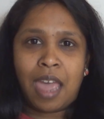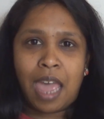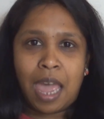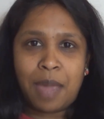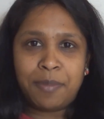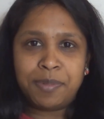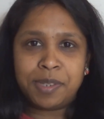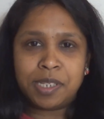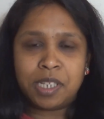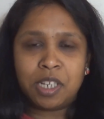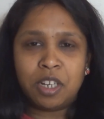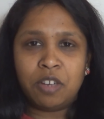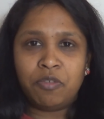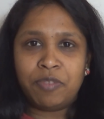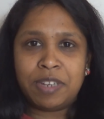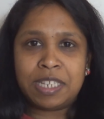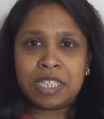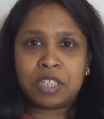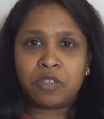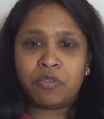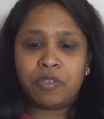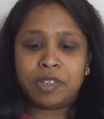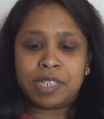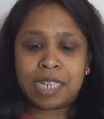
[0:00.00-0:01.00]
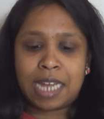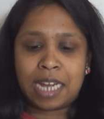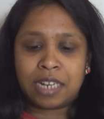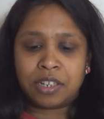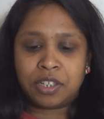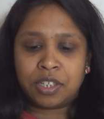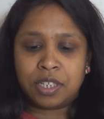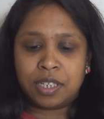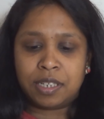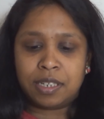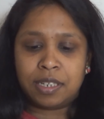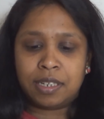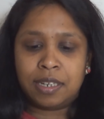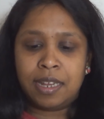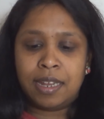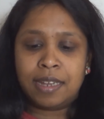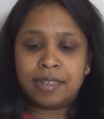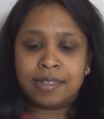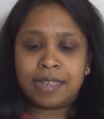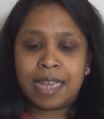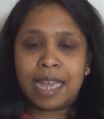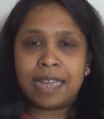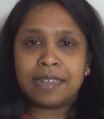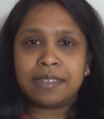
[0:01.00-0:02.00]
Absolute risk reduction
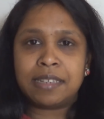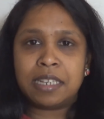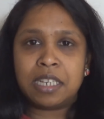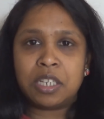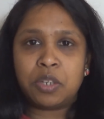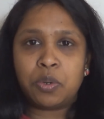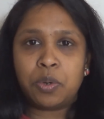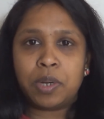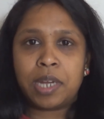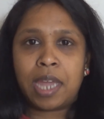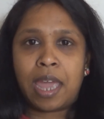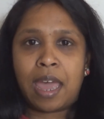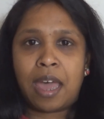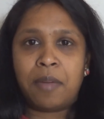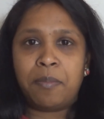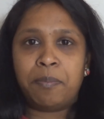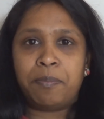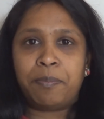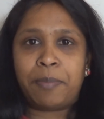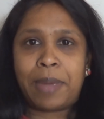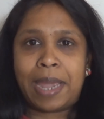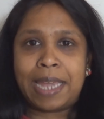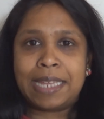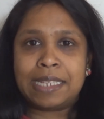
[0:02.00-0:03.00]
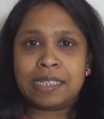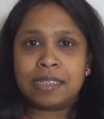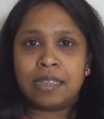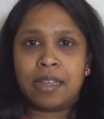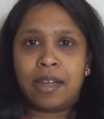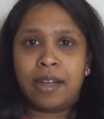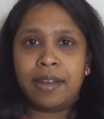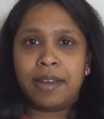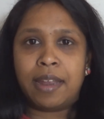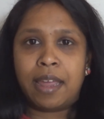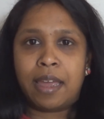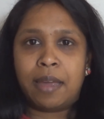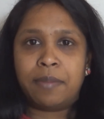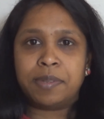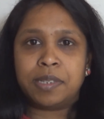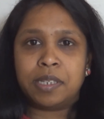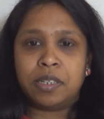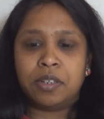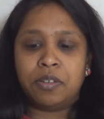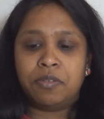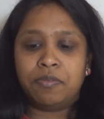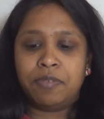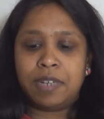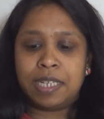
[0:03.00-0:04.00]
takes into account baseline
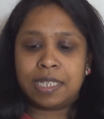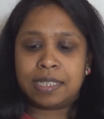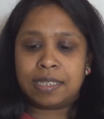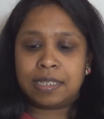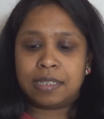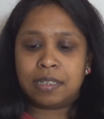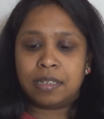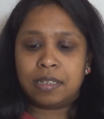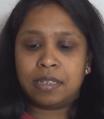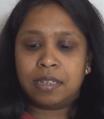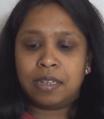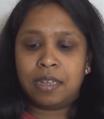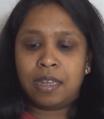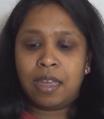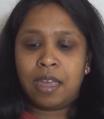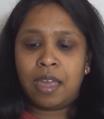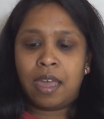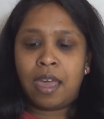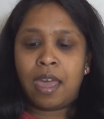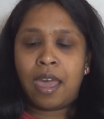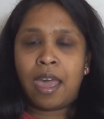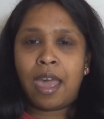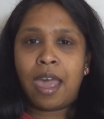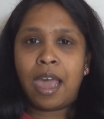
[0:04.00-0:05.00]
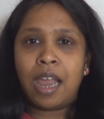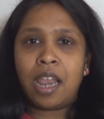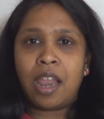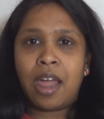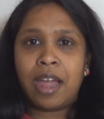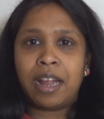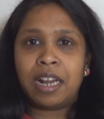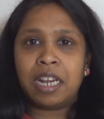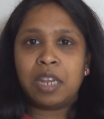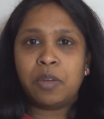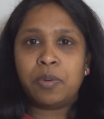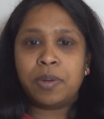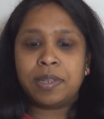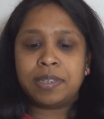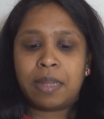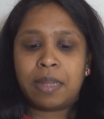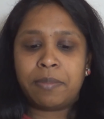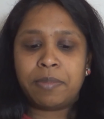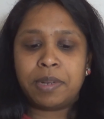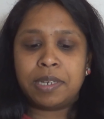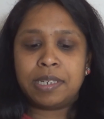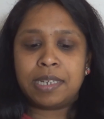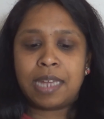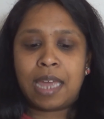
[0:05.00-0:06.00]
absolute risk. How likely
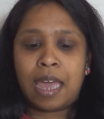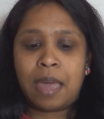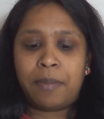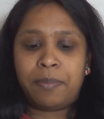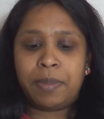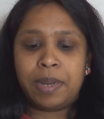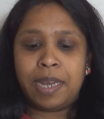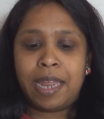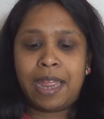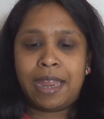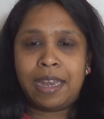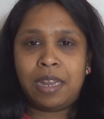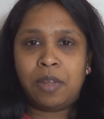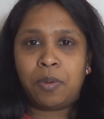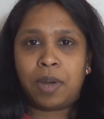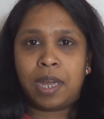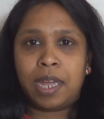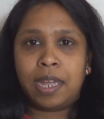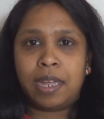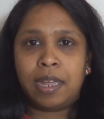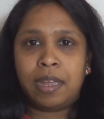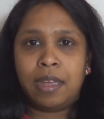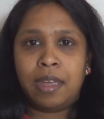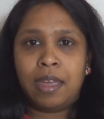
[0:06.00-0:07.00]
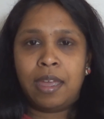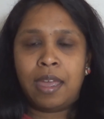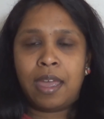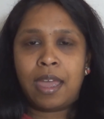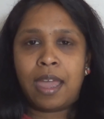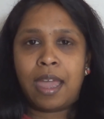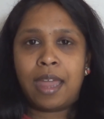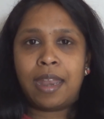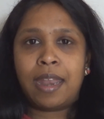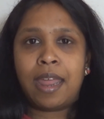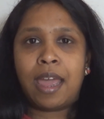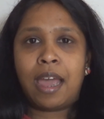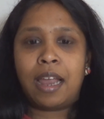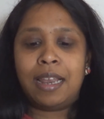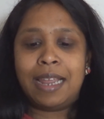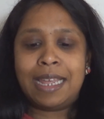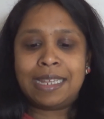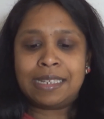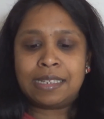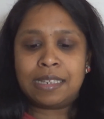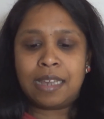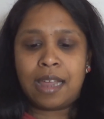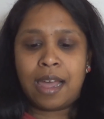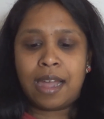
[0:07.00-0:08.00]
something to happen anyway, and how
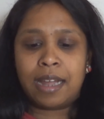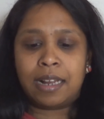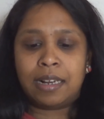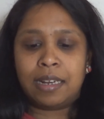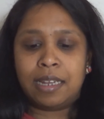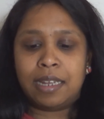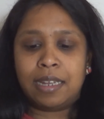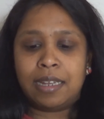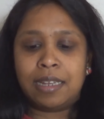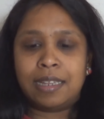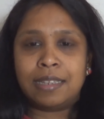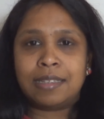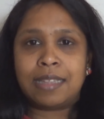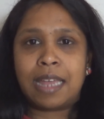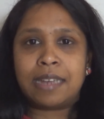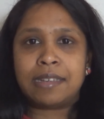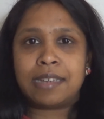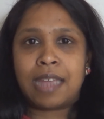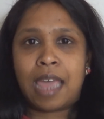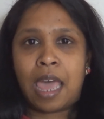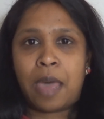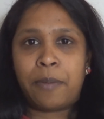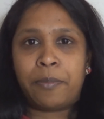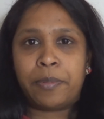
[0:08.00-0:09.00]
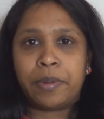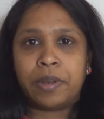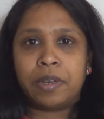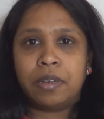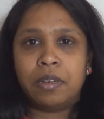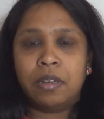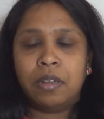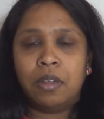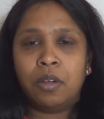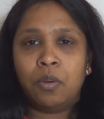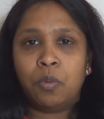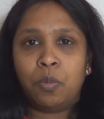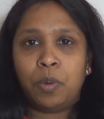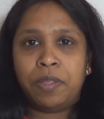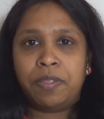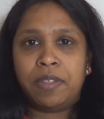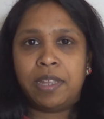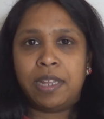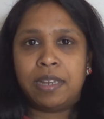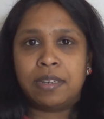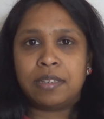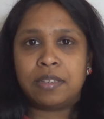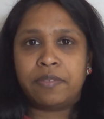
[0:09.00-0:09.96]
less likely is that to happen with the